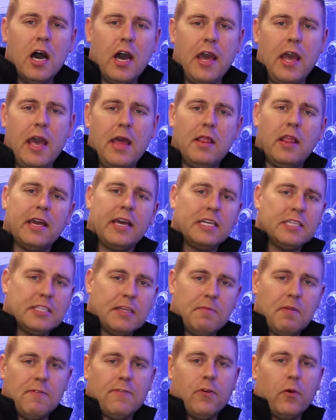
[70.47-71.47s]
And like I
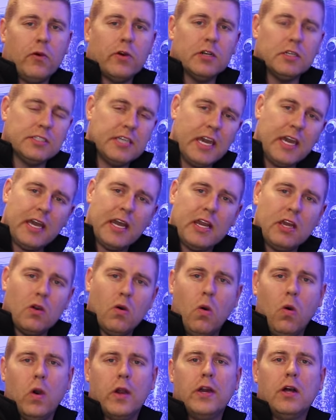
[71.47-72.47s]
said before, it'll take any
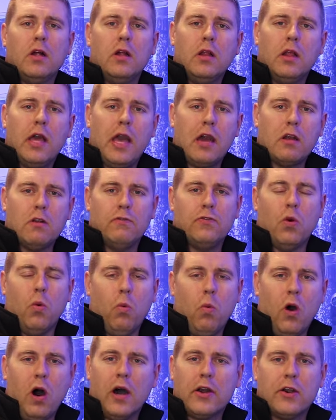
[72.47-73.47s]
oil out of the
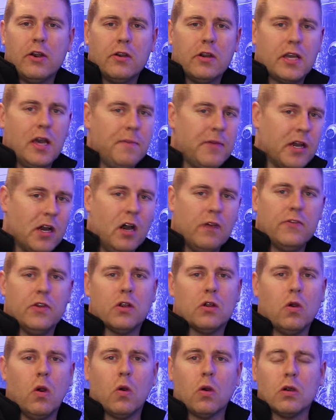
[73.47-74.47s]
water coming off
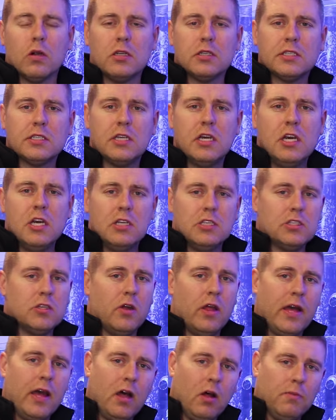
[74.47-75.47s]
your corals, so
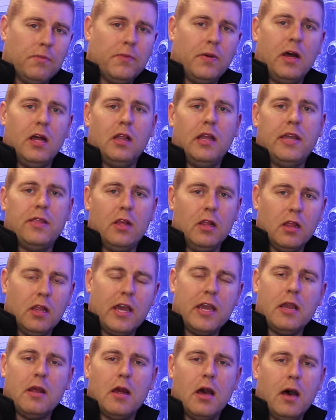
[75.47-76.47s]
it'll help uh, let the
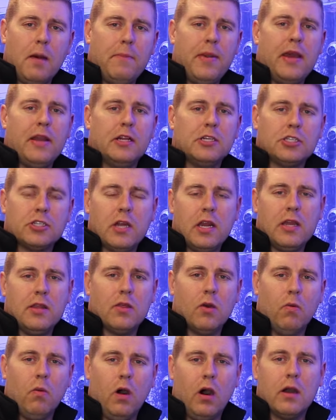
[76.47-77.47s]
light uh, penetrate
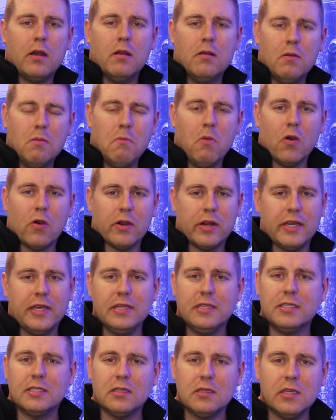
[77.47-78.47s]
the water more
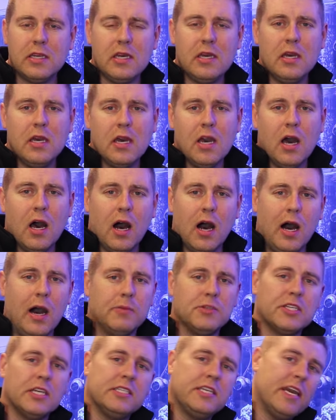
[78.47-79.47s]
easily. Um,
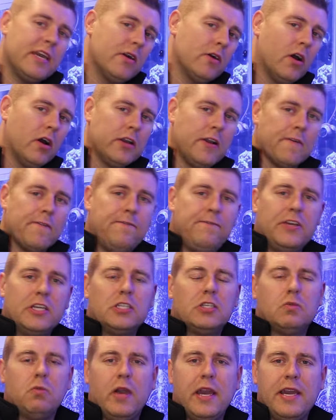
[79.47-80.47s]
it's going to take out all your
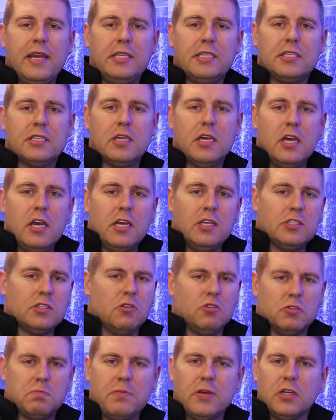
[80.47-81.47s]
fish waste, so
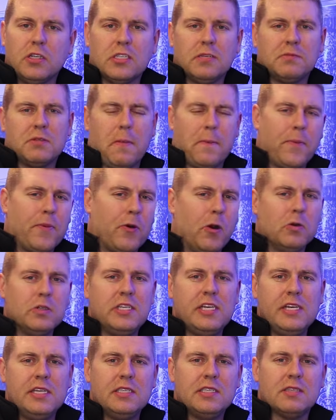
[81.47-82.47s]
those buildups of
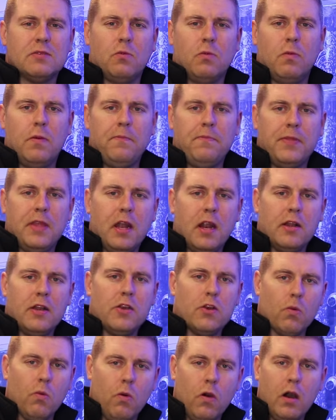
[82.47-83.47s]
proteins out
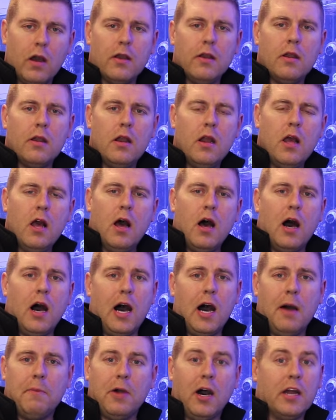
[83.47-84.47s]
in your water
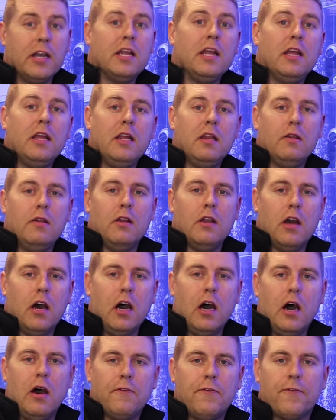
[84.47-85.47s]
um, uneaten
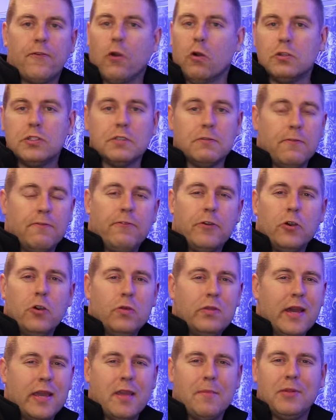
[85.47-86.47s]
uh, frozen
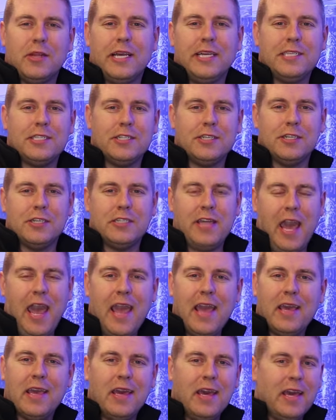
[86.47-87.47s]
food that you place in your
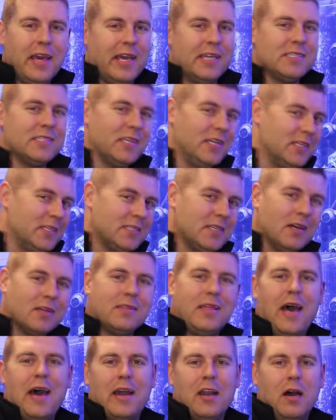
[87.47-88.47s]
tank, it's going to
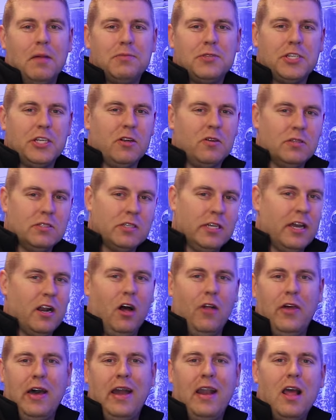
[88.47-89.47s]
suck that up so you don't get
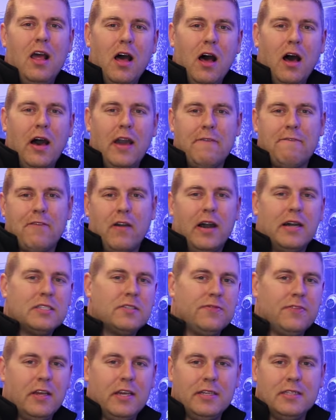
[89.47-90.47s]
all that high
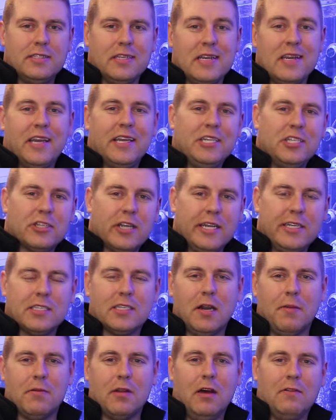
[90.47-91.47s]
phosphates and nitrates
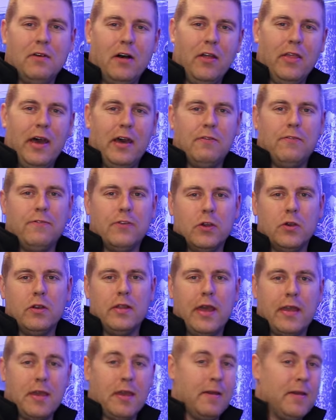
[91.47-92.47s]
coming off all that food
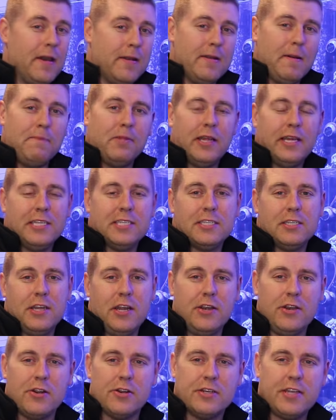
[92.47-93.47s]
that you end up placing
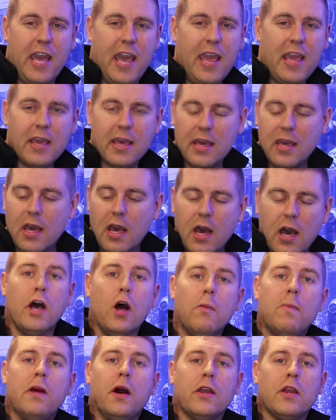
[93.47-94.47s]
in your tank.
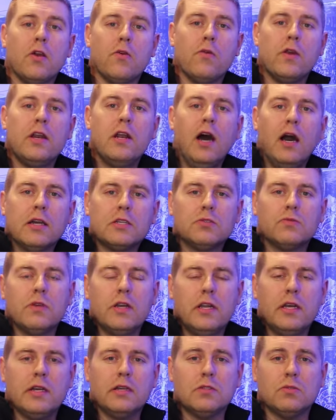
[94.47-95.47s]
Help uh, your redox
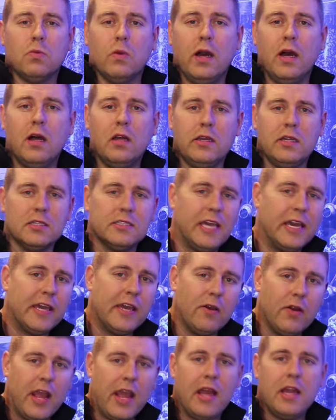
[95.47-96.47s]
reading as well. It'll take
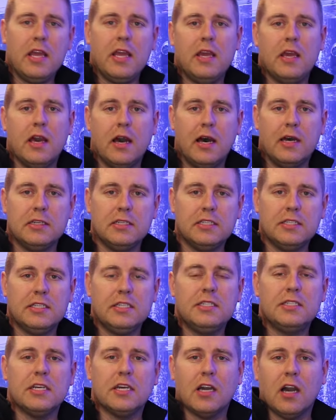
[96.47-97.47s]
out any uh,
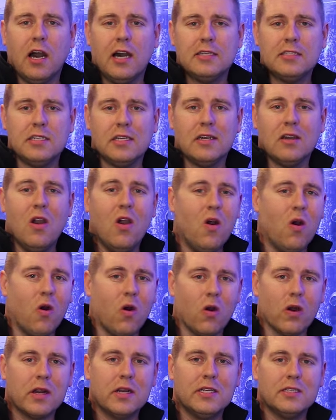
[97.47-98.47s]
diseasing causing
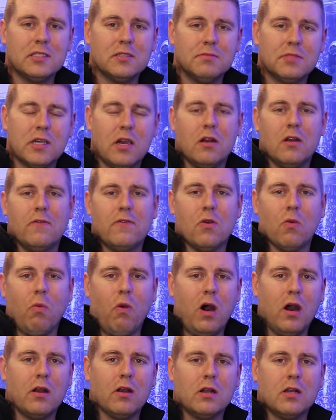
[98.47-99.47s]
organisms out of your
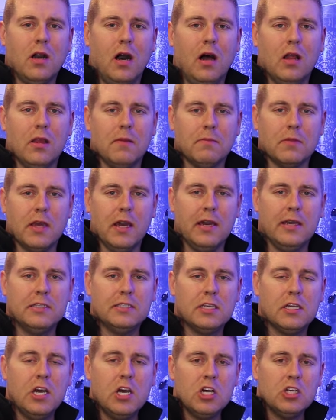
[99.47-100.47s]
water column,
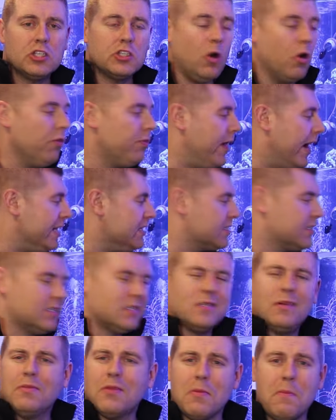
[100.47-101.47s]
guys. So that's
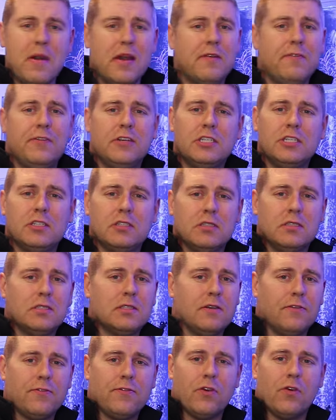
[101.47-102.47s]
some of the
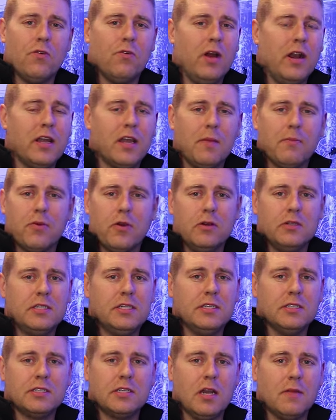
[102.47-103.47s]
beneficials of, for running a
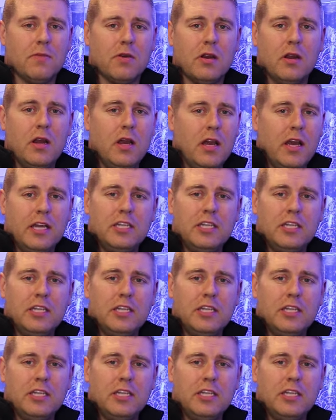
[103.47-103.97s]
protein skimmer.